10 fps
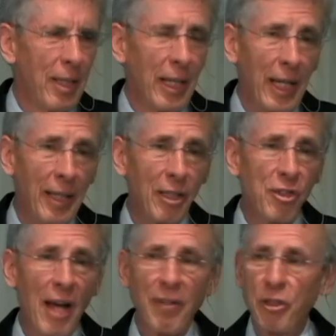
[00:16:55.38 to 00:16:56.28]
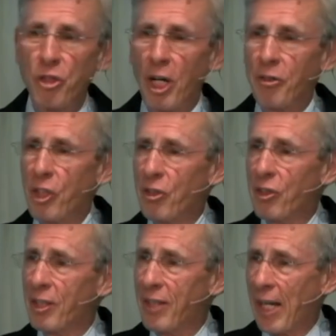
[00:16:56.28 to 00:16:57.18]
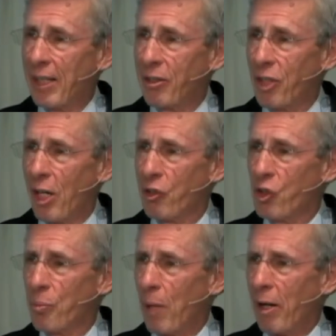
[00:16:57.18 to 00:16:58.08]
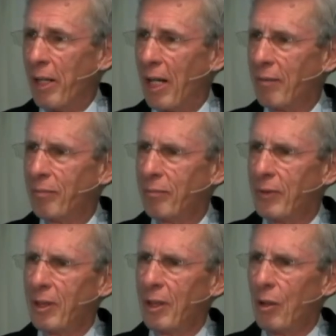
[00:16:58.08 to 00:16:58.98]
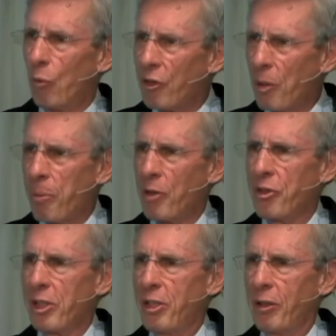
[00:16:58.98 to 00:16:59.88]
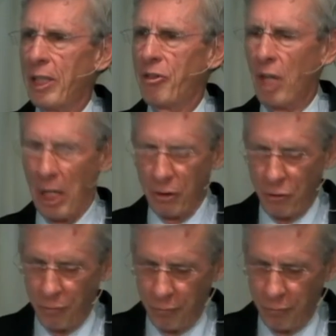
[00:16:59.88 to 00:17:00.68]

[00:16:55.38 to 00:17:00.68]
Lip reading: In the seven churches, the second church, Smyrna, was a persecuted church.